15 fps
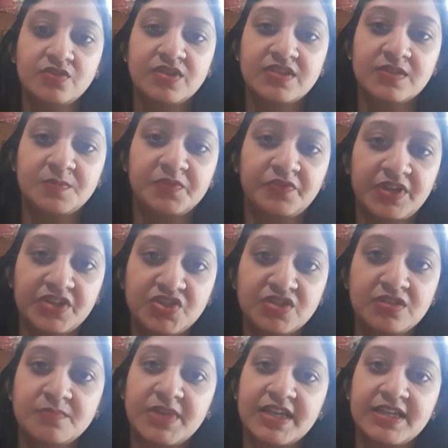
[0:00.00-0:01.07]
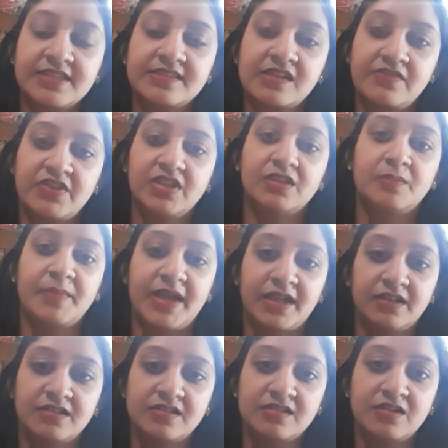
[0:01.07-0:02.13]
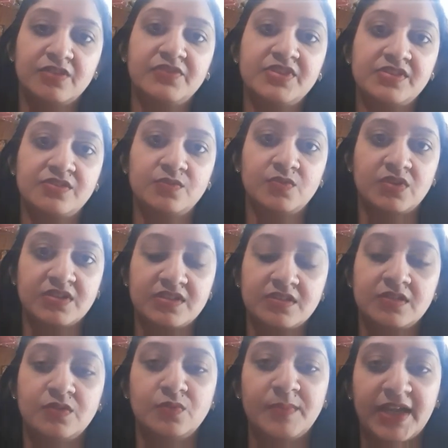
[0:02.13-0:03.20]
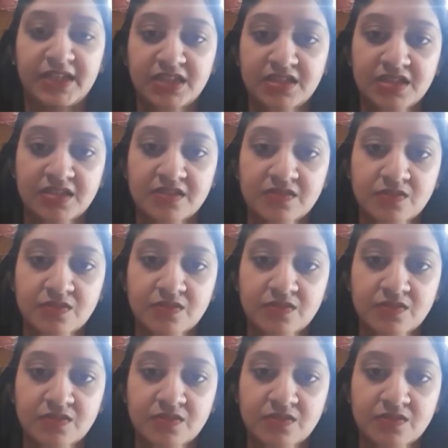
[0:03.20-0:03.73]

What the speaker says: his profession by saving the man, service towards humanity.